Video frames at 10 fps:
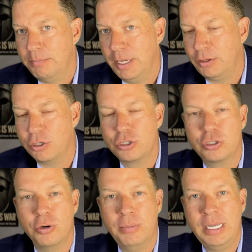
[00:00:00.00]
but there's
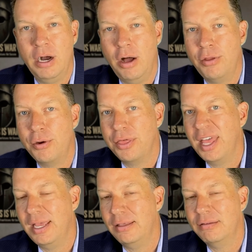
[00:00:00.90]
so many other
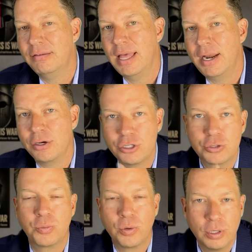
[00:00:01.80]
things that are
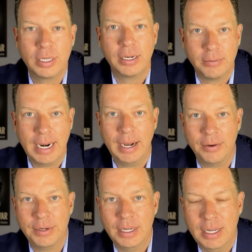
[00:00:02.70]
swirling
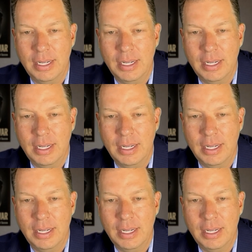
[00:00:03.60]
around